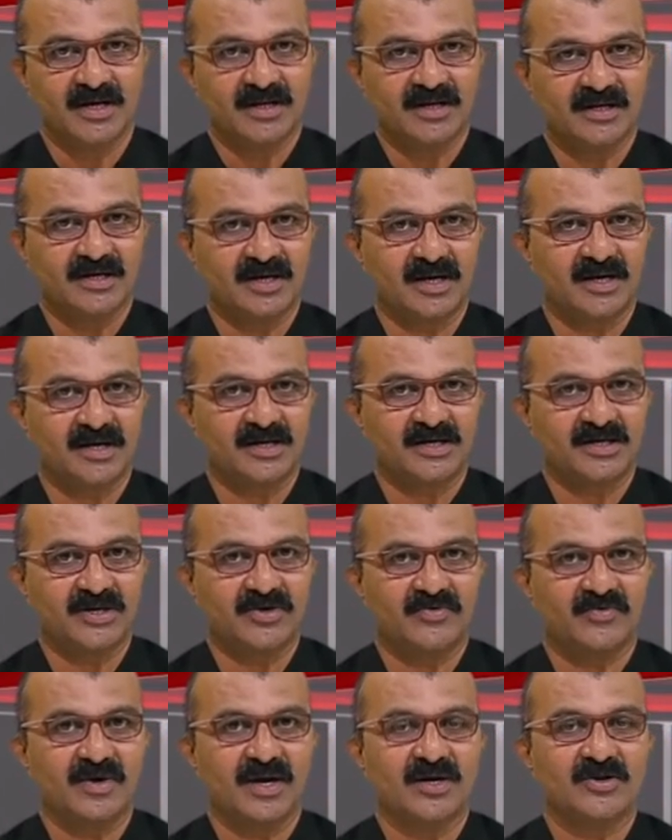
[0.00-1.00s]
The
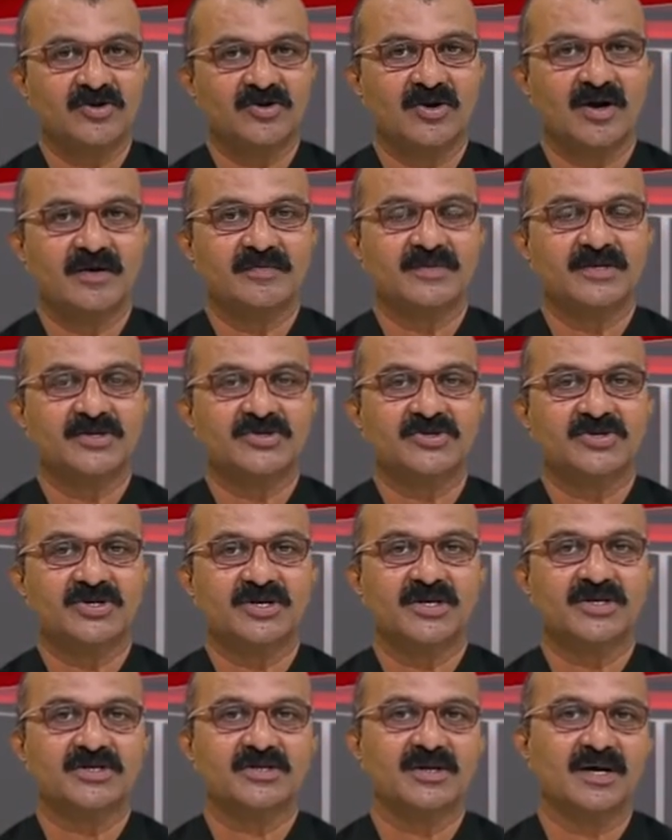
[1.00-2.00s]
collective value of the
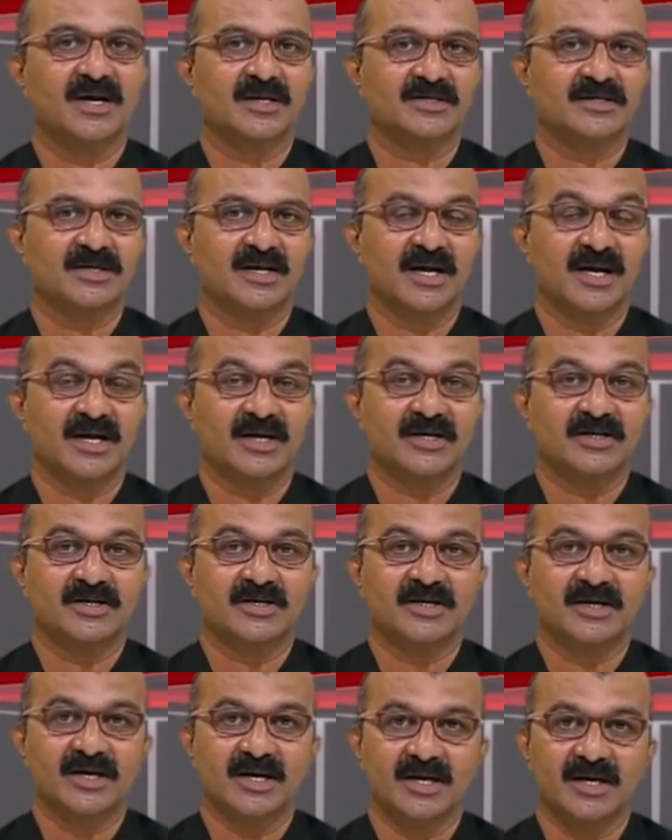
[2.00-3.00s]
seized ganja and
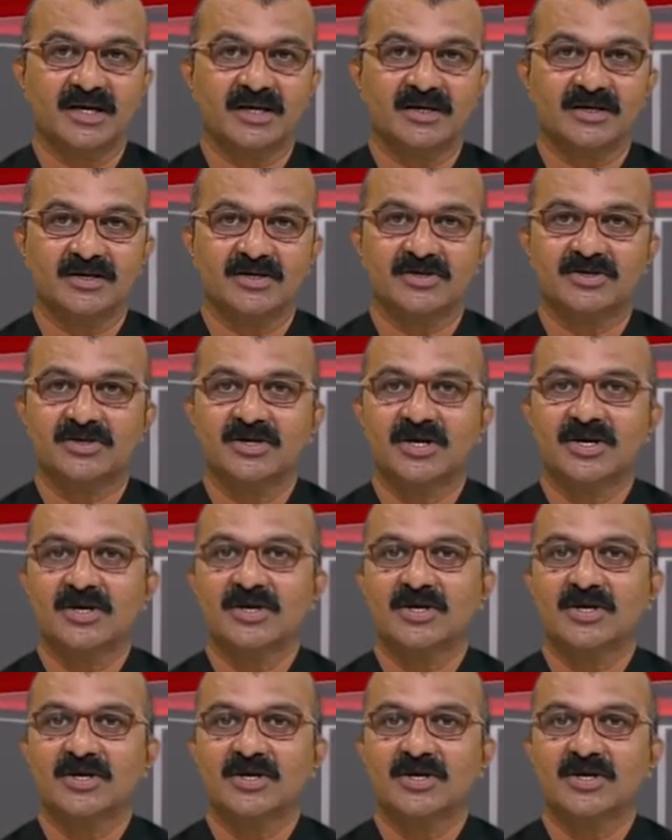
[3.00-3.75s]
care is